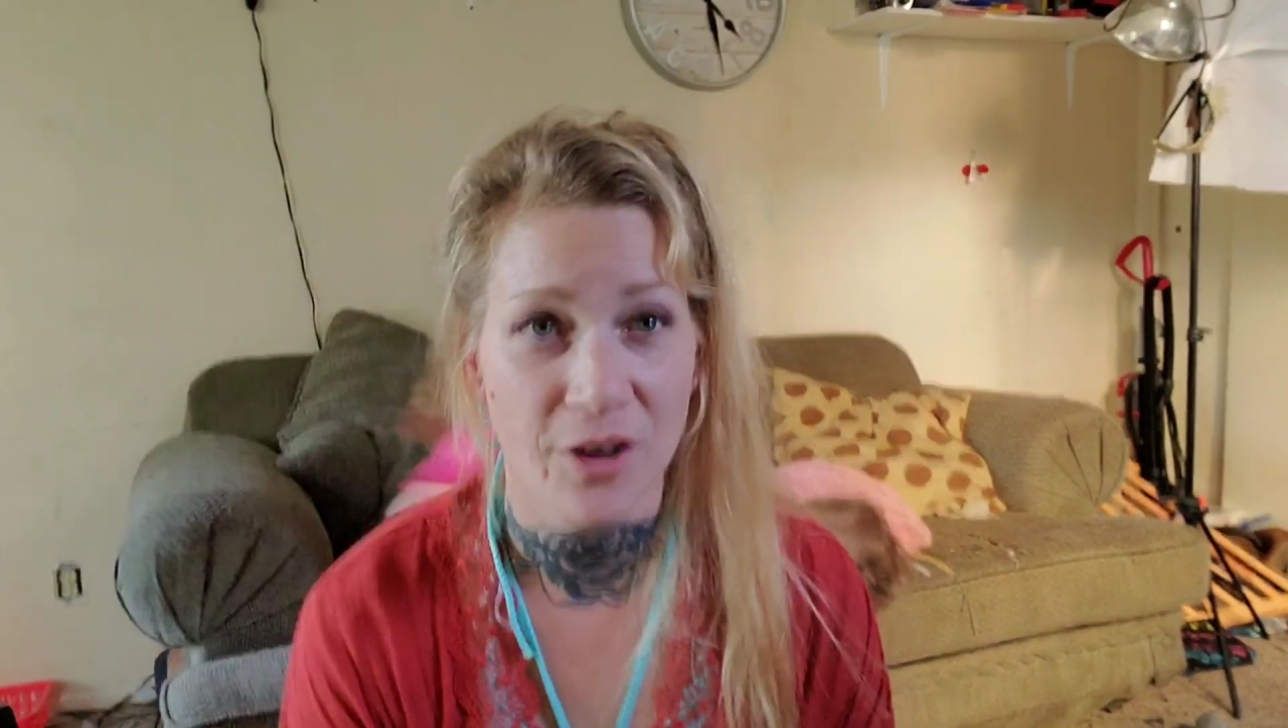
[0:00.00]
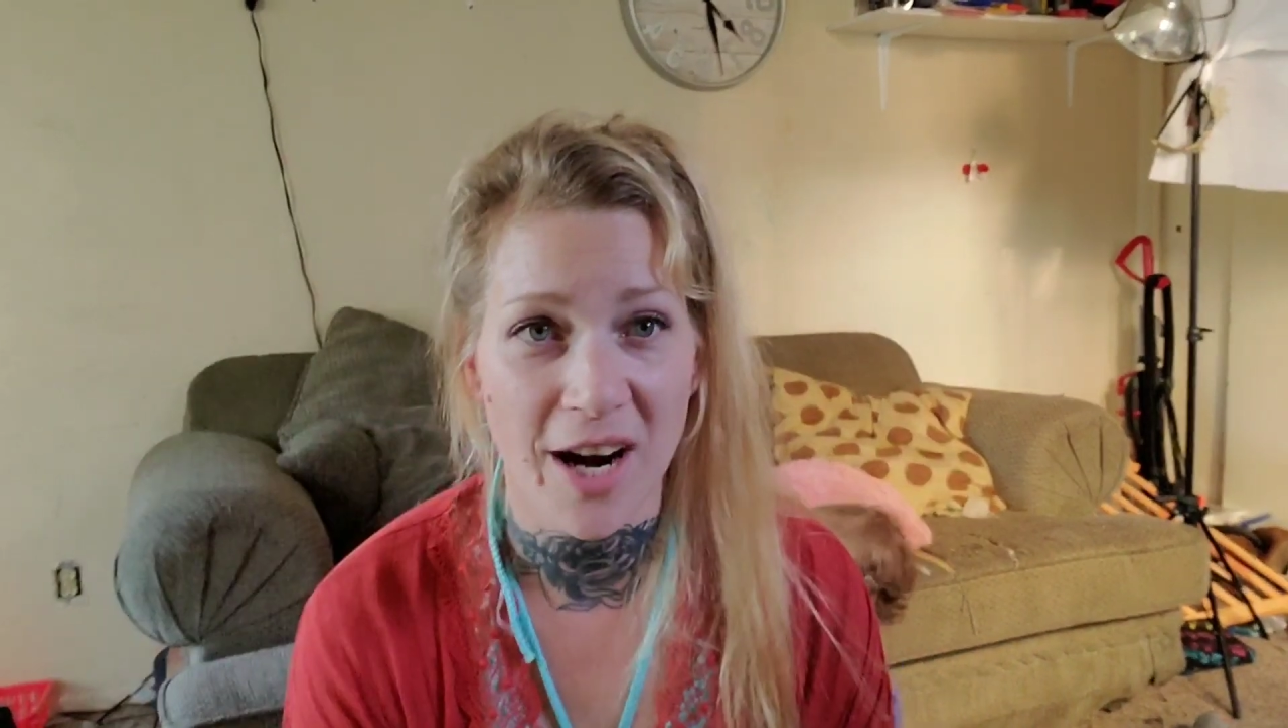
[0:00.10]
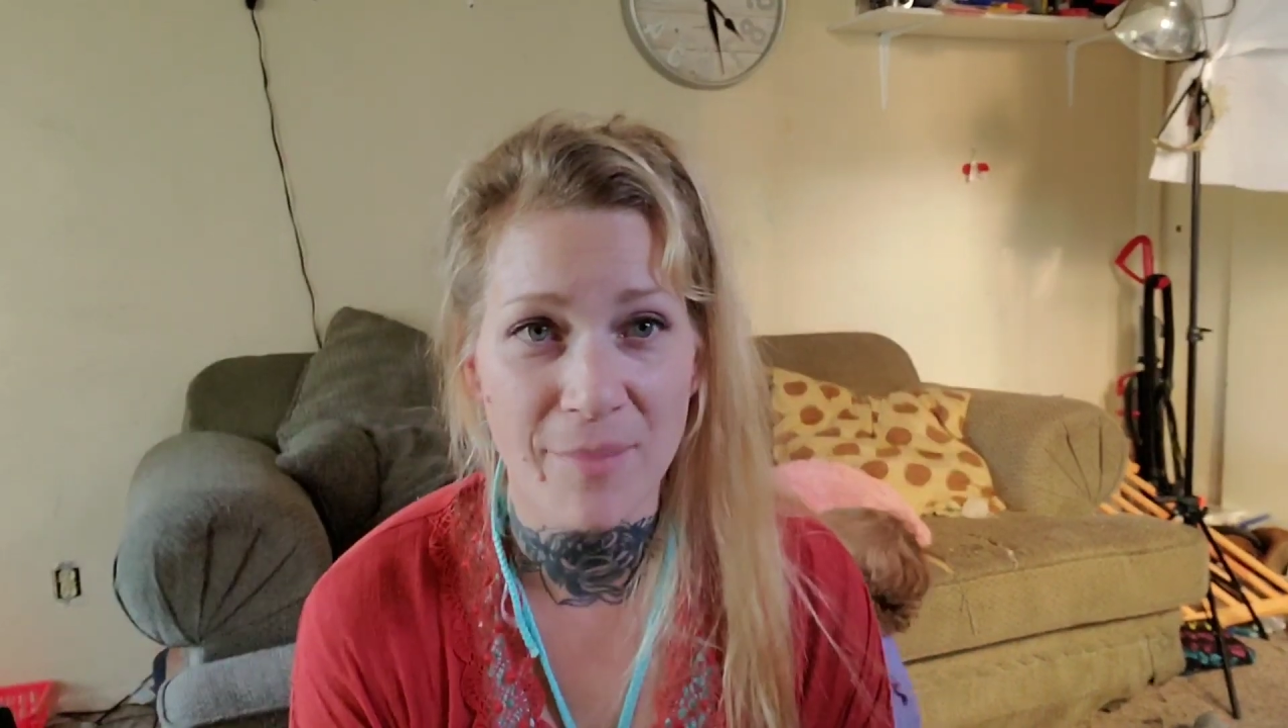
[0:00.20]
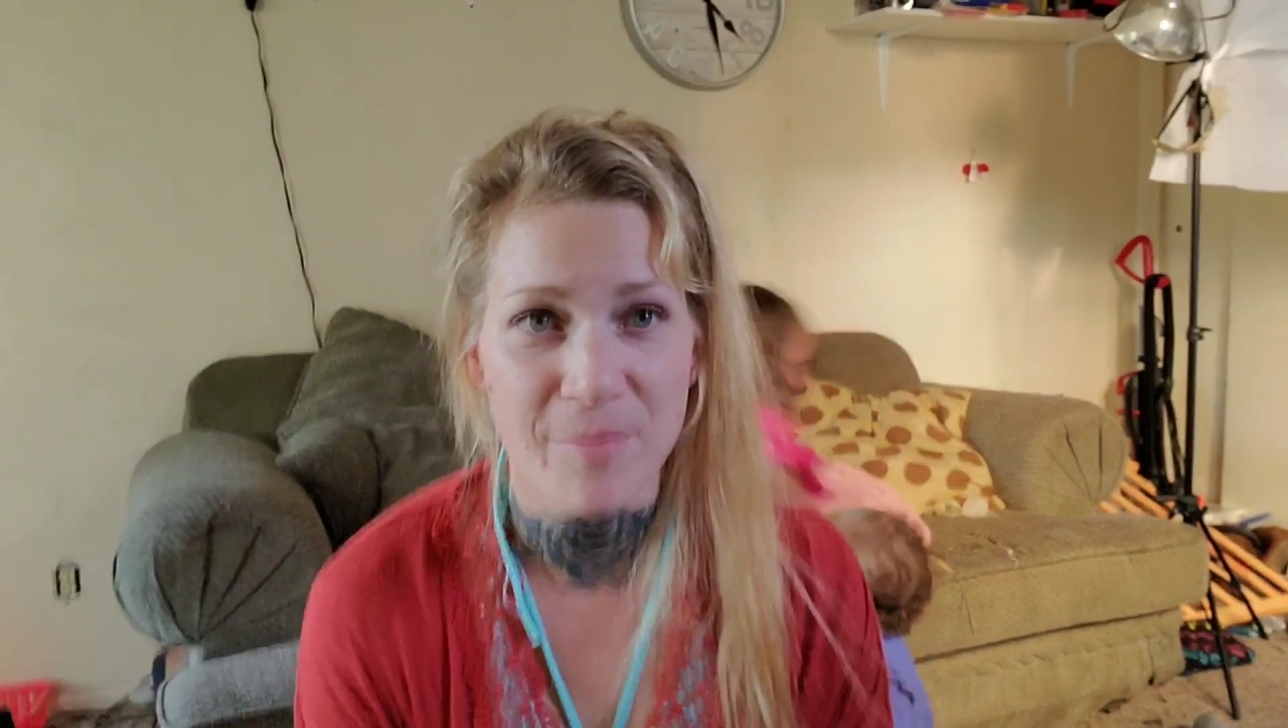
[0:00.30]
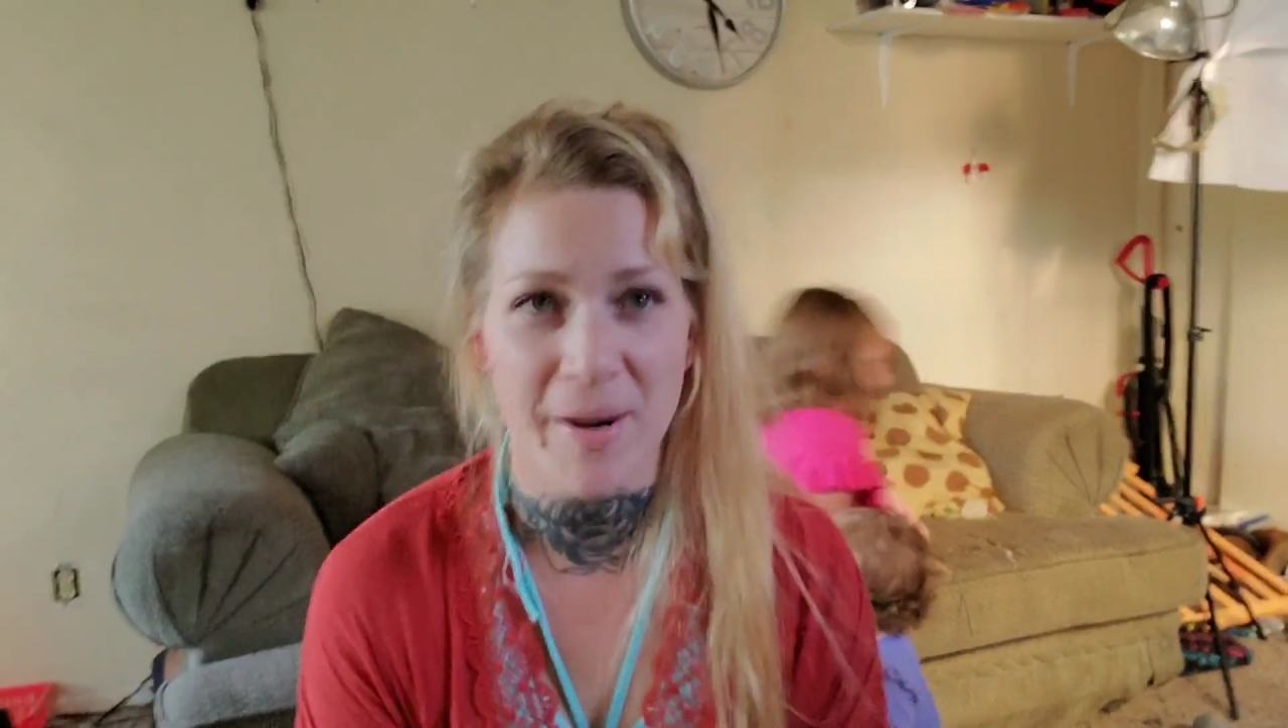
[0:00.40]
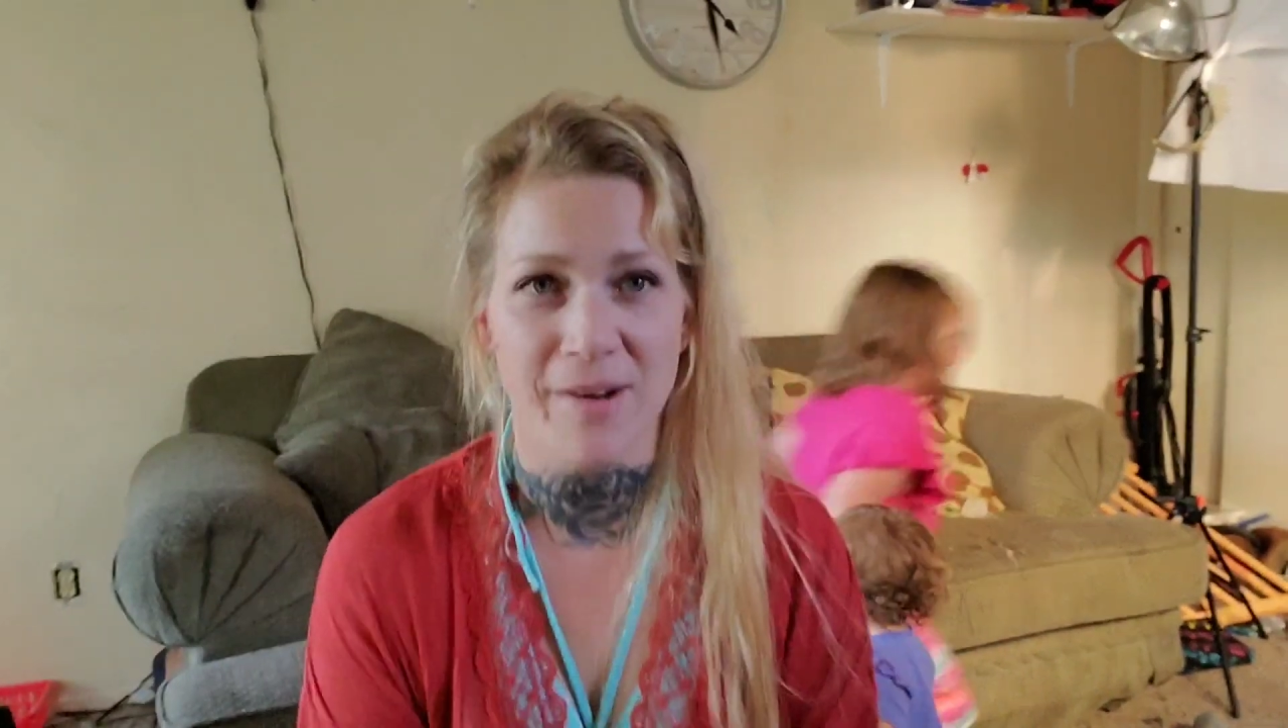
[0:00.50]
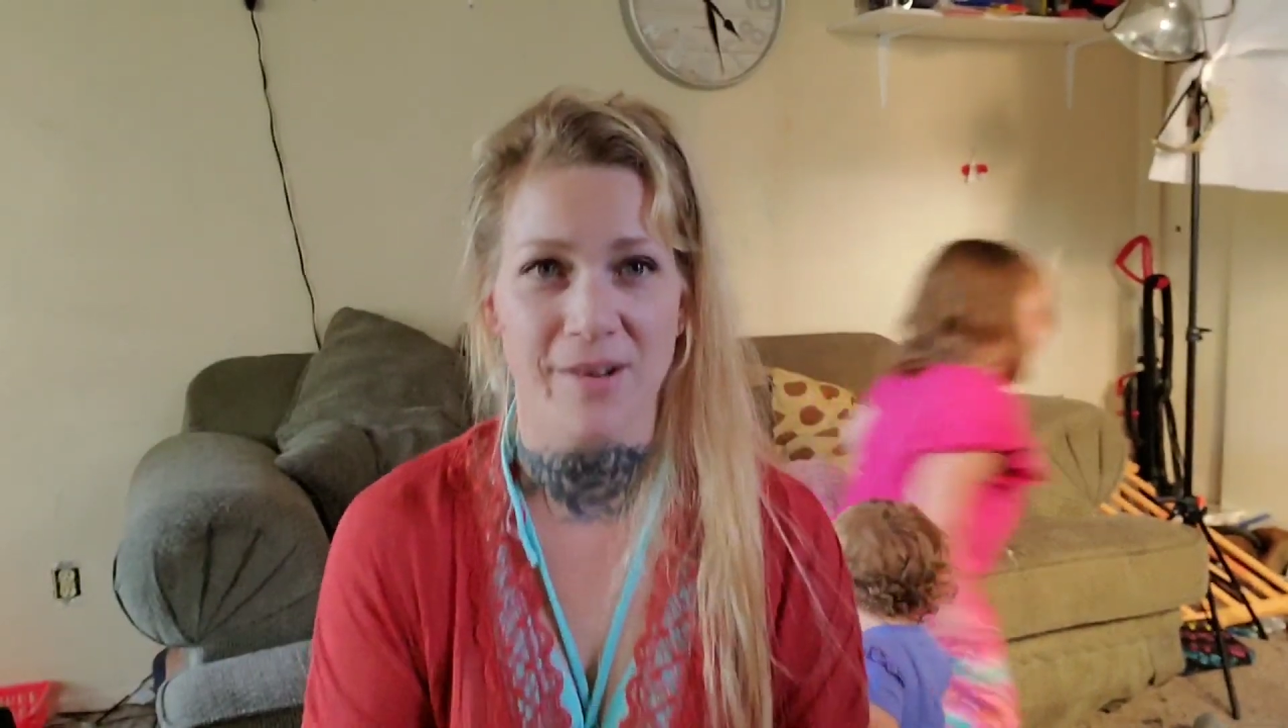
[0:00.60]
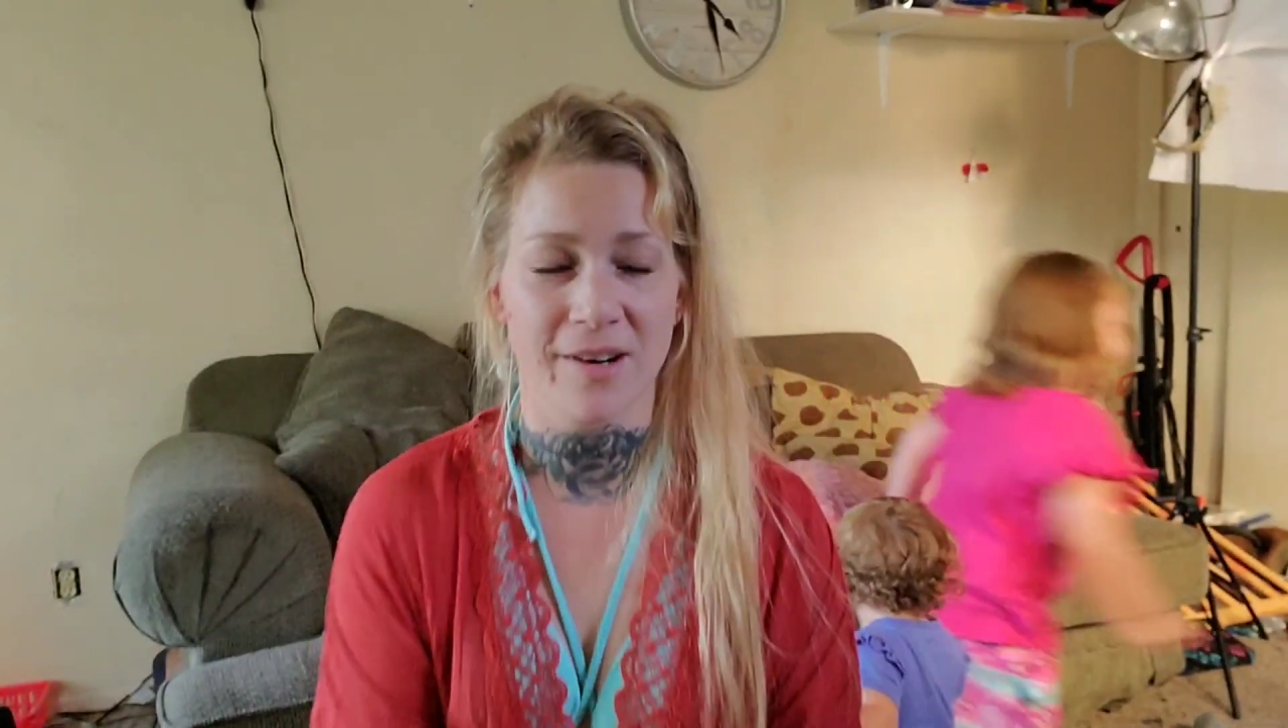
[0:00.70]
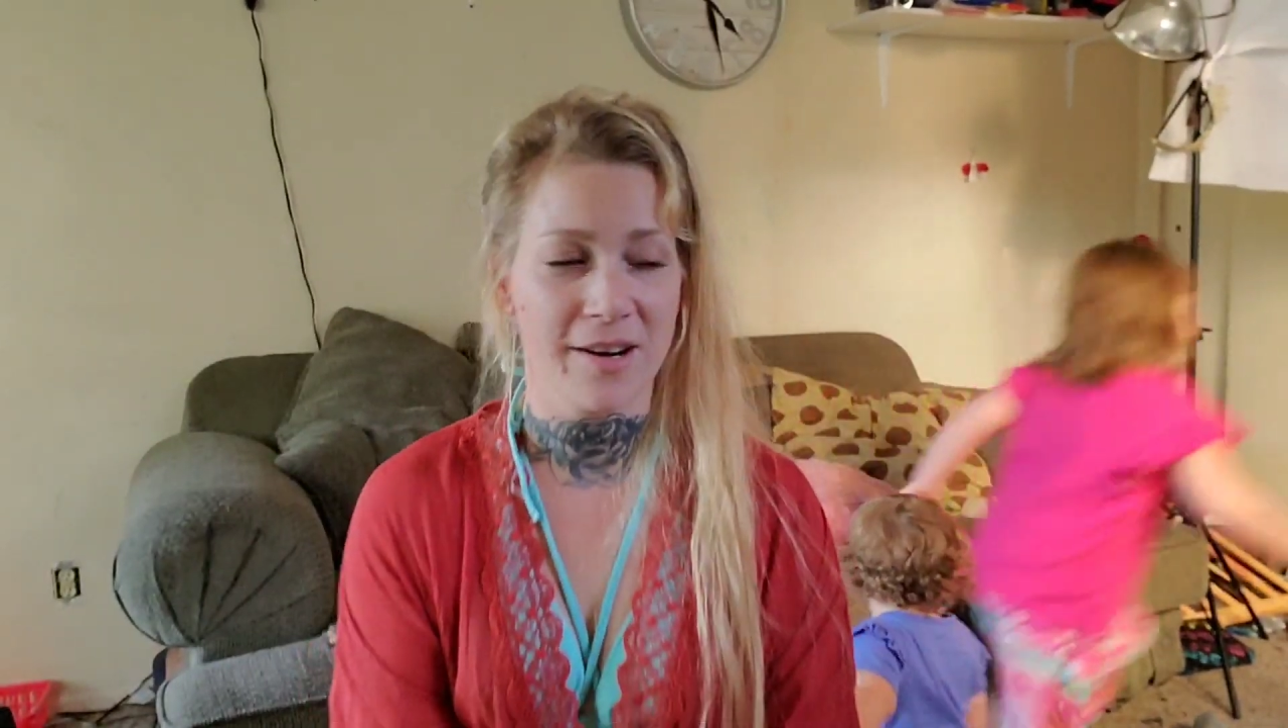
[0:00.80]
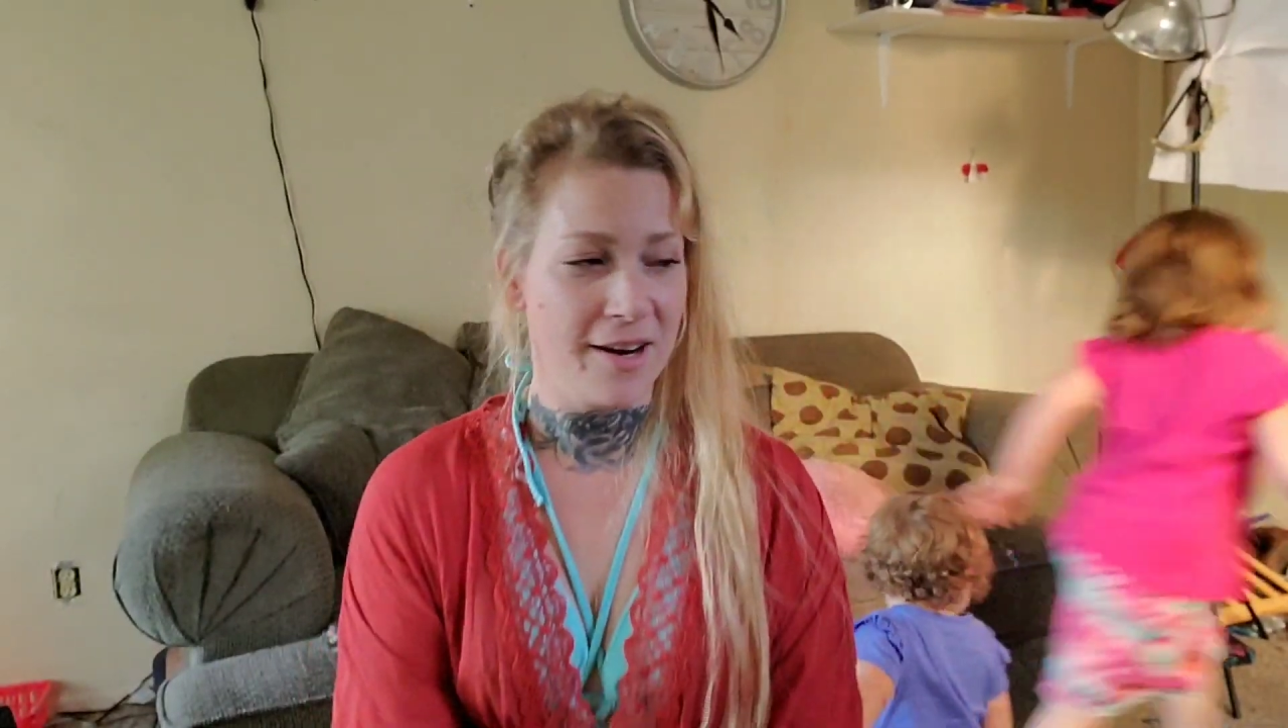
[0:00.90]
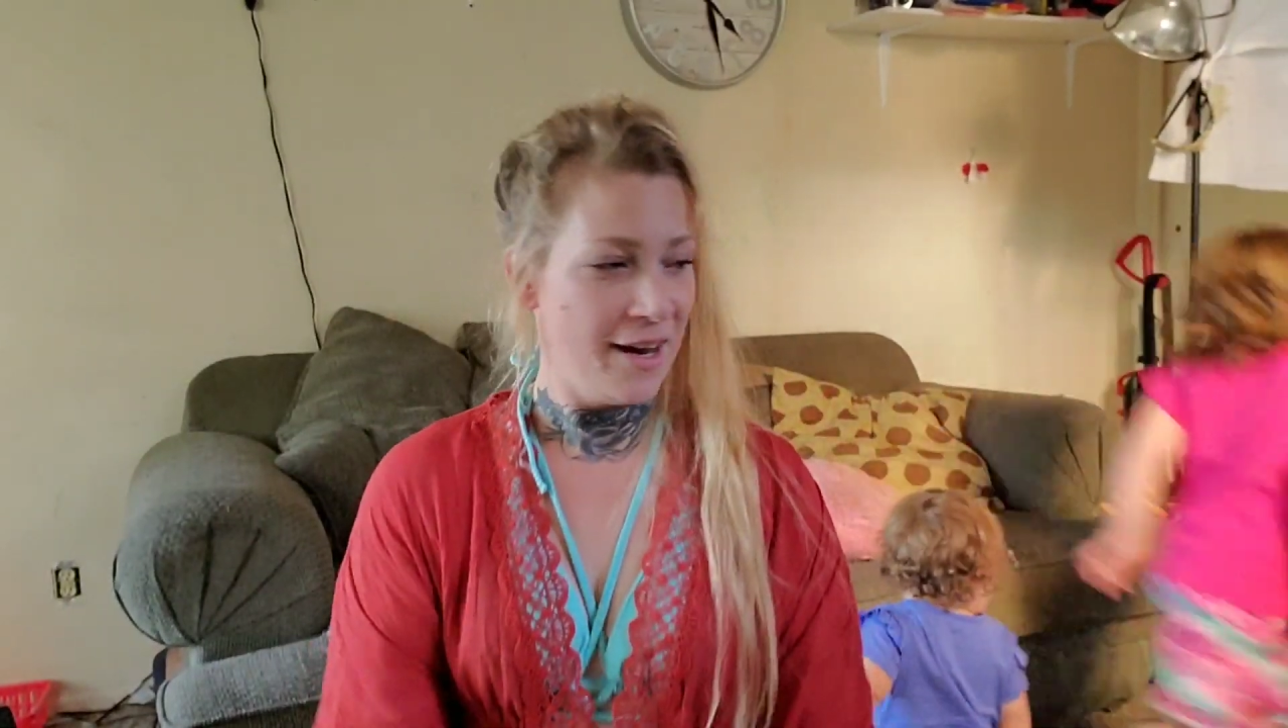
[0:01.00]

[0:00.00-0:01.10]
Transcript: crap about her.